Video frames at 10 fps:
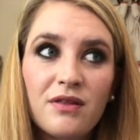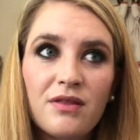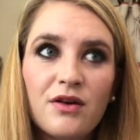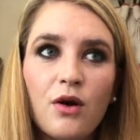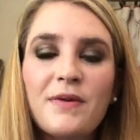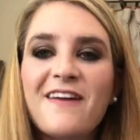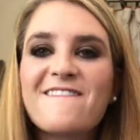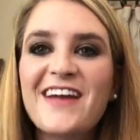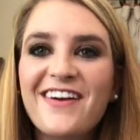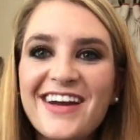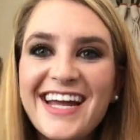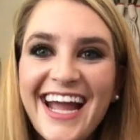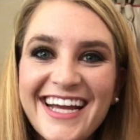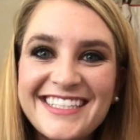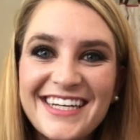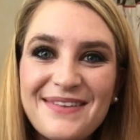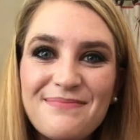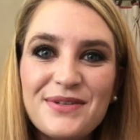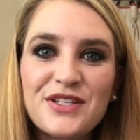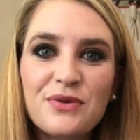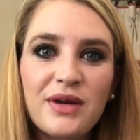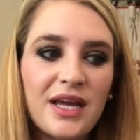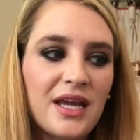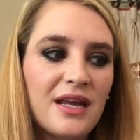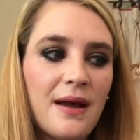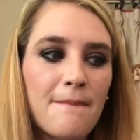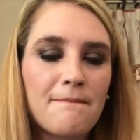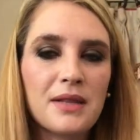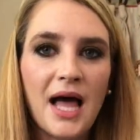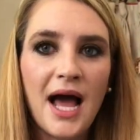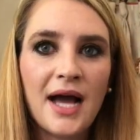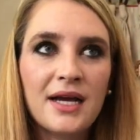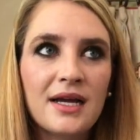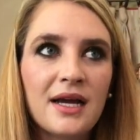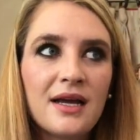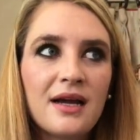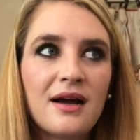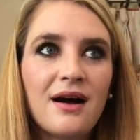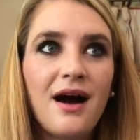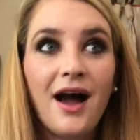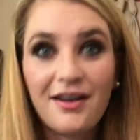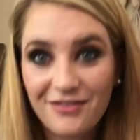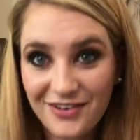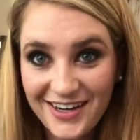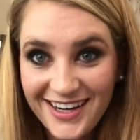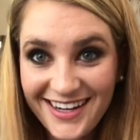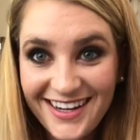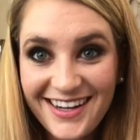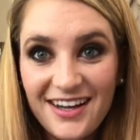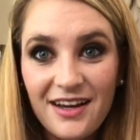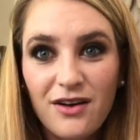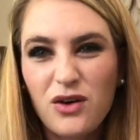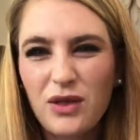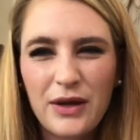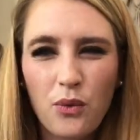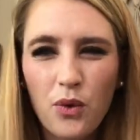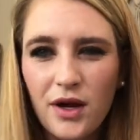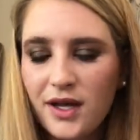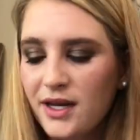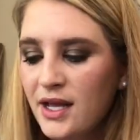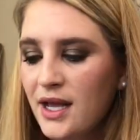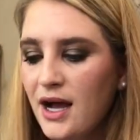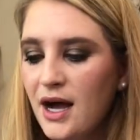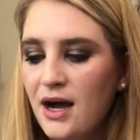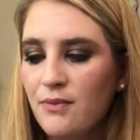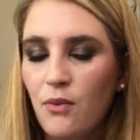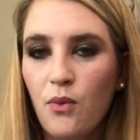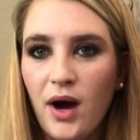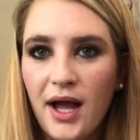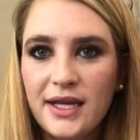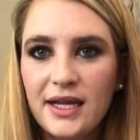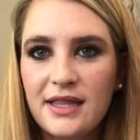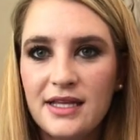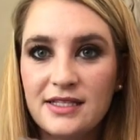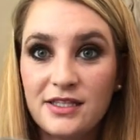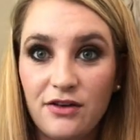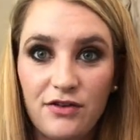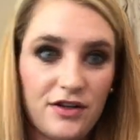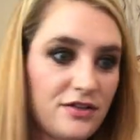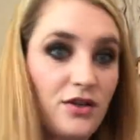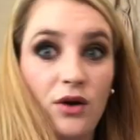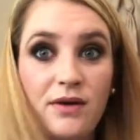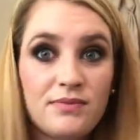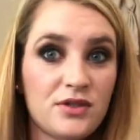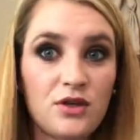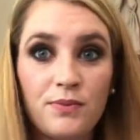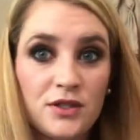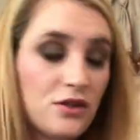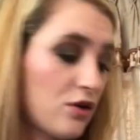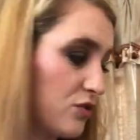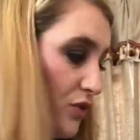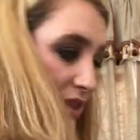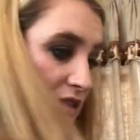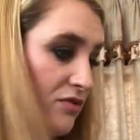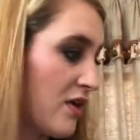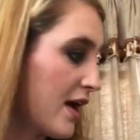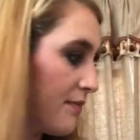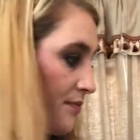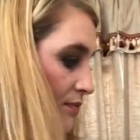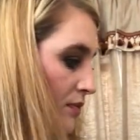There will be a variation between black, ivory, or like wood, white, and then silver. So I'm super stoked with this find.